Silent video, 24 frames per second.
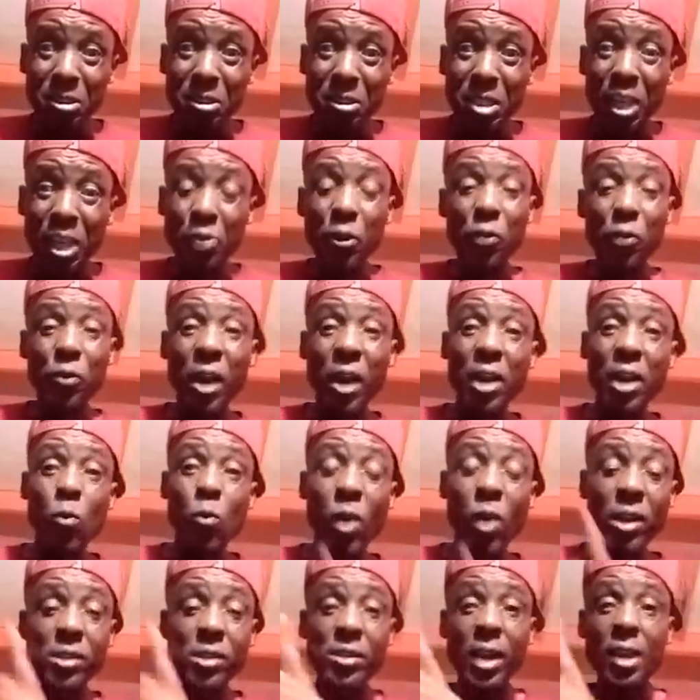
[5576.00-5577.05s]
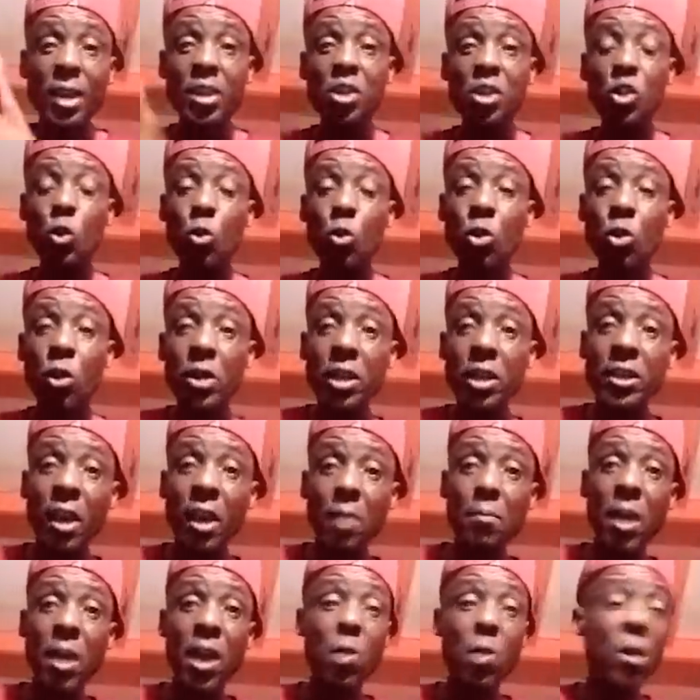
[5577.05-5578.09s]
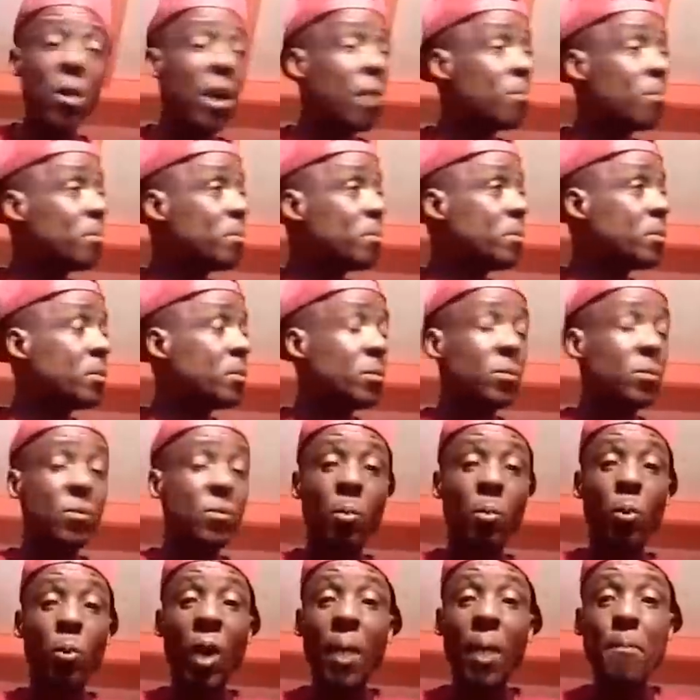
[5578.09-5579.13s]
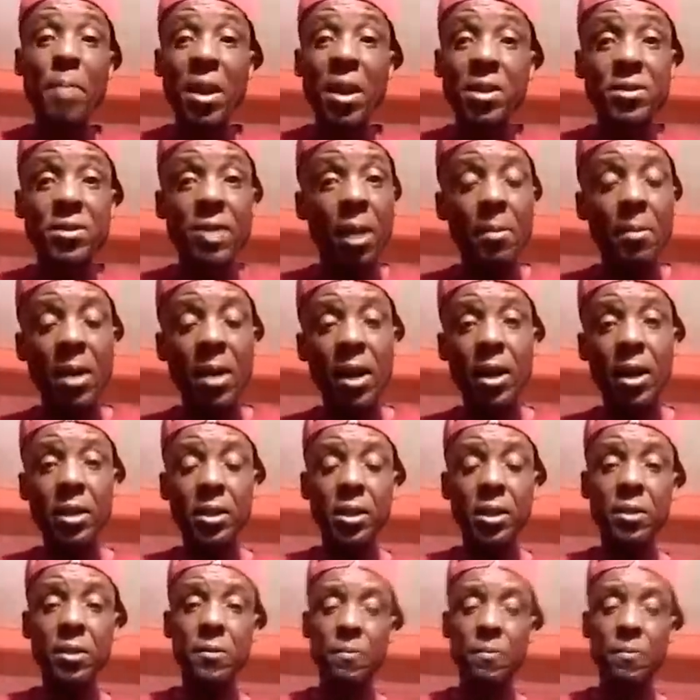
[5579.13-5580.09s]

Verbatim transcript: If you find one solid tune, you can buy one, one Benzaman in.